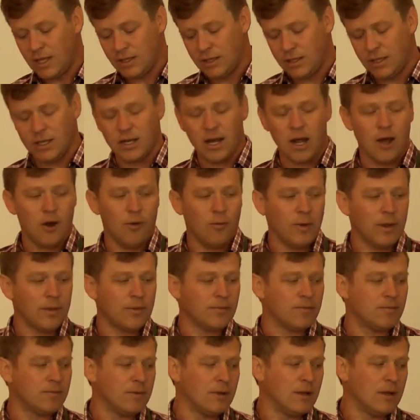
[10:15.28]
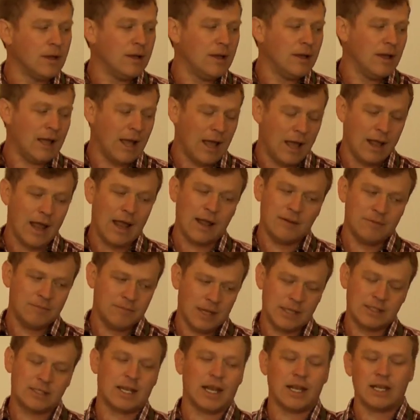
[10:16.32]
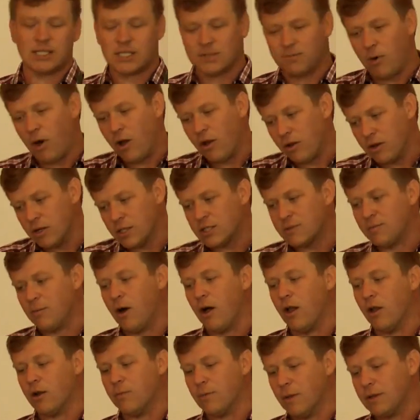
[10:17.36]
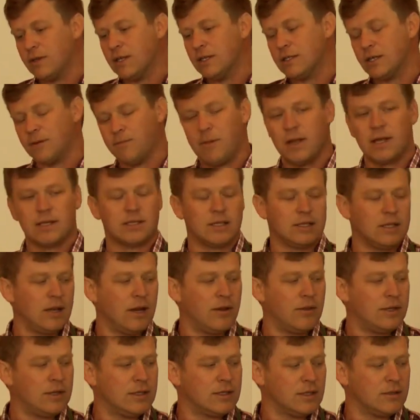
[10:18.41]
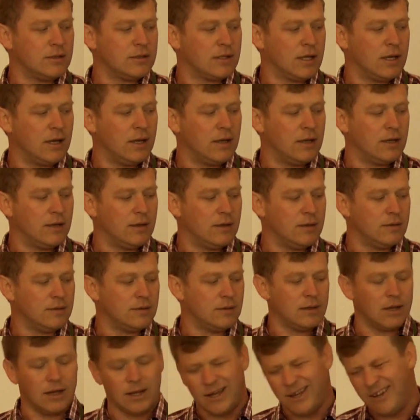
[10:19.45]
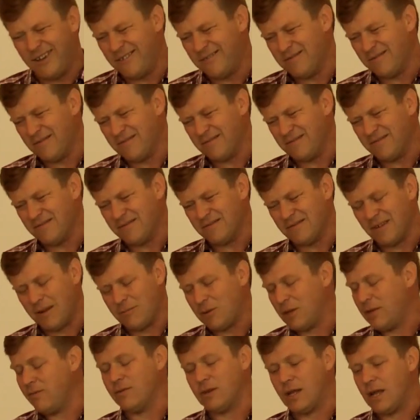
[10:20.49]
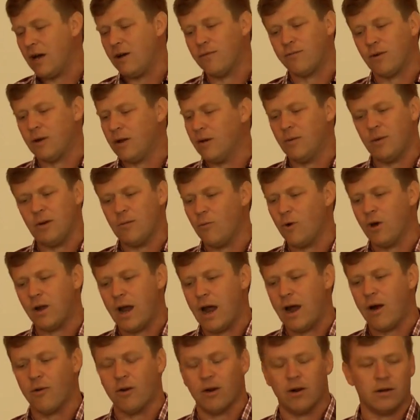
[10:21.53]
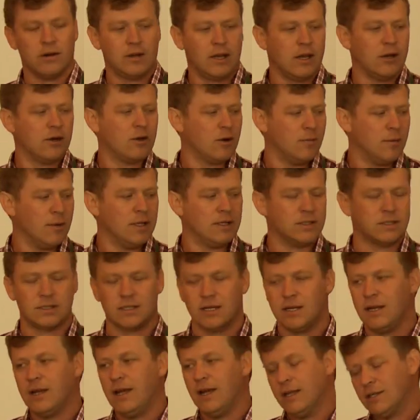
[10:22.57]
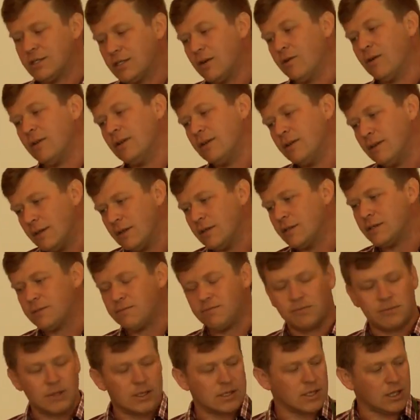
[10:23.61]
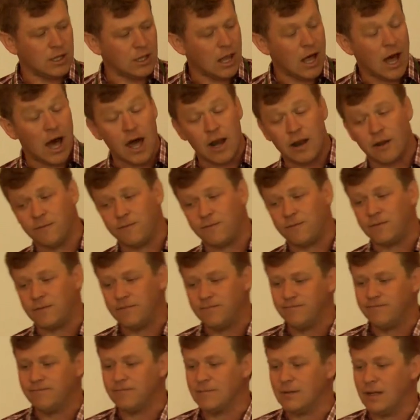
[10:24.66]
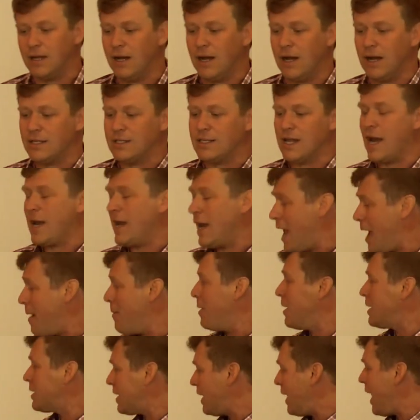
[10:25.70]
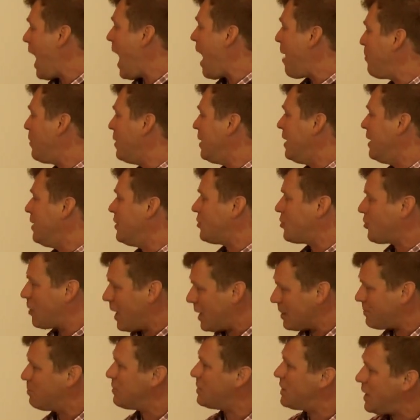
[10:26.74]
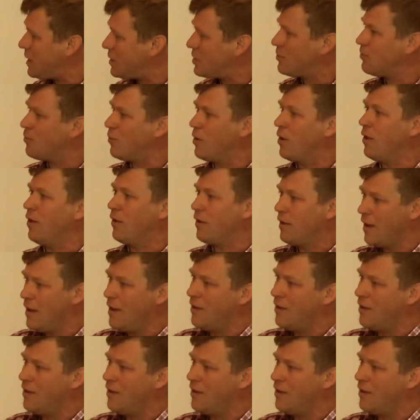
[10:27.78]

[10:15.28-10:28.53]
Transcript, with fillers: you know, with uh, uh it's getting smaller and smaller, but these are based, you know, these are done, uh, I believe, in California in one-hour increments. So uh, there's there's a lot of dynamics that happen in transportation world